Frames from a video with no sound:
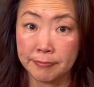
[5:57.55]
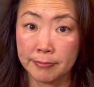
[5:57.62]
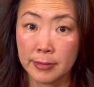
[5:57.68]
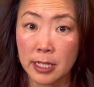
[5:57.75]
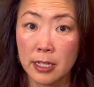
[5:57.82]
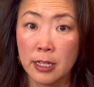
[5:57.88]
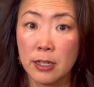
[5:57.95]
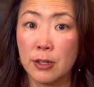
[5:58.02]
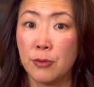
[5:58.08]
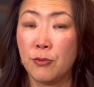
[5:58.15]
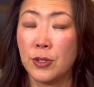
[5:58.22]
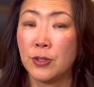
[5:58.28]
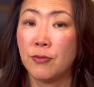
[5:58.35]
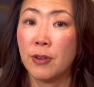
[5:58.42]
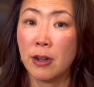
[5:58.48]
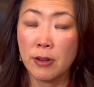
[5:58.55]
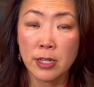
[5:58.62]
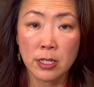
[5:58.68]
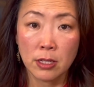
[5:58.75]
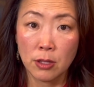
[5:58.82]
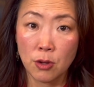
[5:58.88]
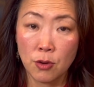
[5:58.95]
It was very
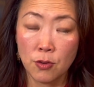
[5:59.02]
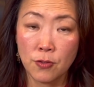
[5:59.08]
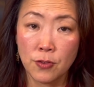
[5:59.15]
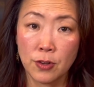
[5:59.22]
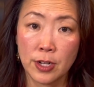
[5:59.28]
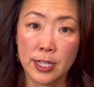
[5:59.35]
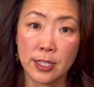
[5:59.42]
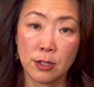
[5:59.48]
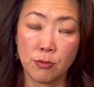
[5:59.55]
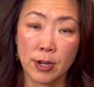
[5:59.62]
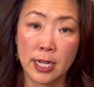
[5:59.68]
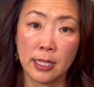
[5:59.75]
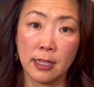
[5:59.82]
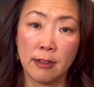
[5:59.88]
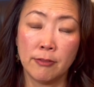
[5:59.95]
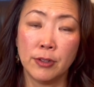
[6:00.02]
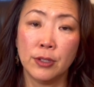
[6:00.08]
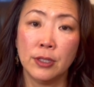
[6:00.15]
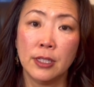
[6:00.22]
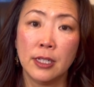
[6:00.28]
slow for his grade level.